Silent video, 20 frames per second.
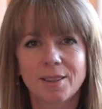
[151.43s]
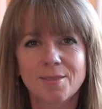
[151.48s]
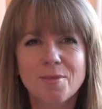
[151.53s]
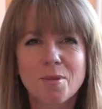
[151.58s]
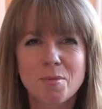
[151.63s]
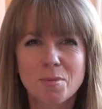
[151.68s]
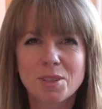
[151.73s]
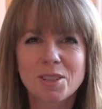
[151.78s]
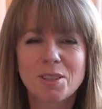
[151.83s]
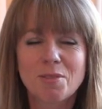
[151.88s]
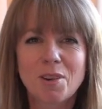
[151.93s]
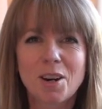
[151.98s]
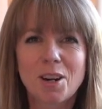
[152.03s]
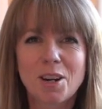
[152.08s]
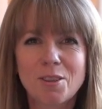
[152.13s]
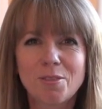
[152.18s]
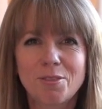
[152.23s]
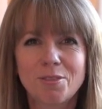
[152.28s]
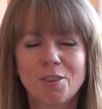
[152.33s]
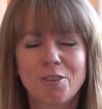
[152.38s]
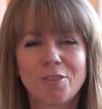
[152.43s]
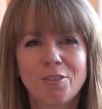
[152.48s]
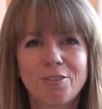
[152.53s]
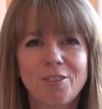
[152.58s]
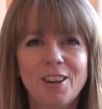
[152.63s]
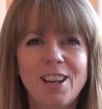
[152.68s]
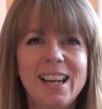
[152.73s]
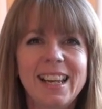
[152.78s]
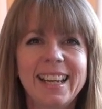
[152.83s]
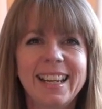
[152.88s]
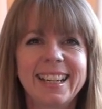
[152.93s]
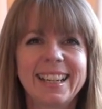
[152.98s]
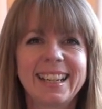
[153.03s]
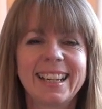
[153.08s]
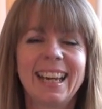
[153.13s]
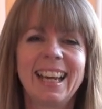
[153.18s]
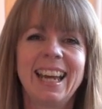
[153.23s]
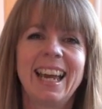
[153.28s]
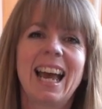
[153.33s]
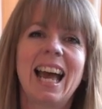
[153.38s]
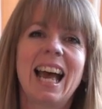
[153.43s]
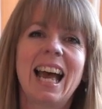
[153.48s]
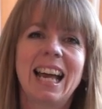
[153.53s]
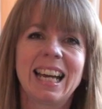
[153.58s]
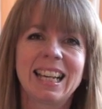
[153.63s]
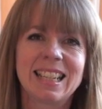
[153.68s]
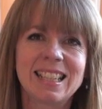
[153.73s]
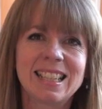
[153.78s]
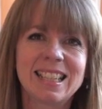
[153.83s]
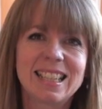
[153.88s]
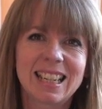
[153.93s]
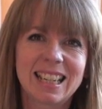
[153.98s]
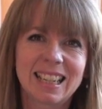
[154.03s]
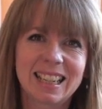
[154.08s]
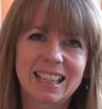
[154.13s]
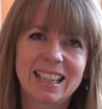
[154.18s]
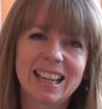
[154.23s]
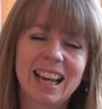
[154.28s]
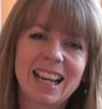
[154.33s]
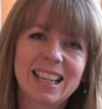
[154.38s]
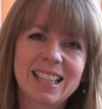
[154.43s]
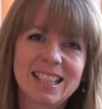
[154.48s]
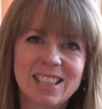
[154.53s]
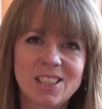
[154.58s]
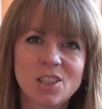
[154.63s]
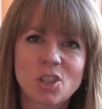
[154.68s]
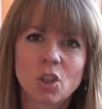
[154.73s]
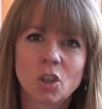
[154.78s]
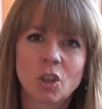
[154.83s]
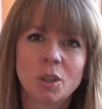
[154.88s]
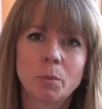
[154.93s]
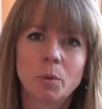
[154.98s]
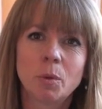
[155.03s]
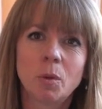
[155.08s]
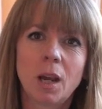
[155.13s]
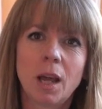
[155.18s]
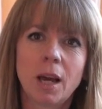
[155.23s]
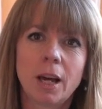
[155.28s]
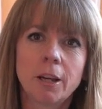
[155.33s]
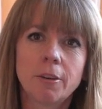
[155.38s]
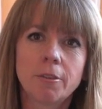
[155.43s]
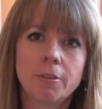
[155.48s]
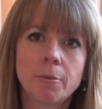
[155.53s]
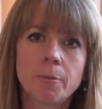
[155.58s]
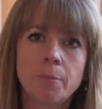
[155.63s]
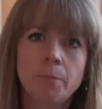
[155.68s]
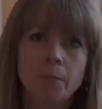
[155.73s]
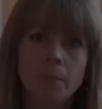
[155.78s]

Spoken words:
what was a very fulfilling and enjoyable life.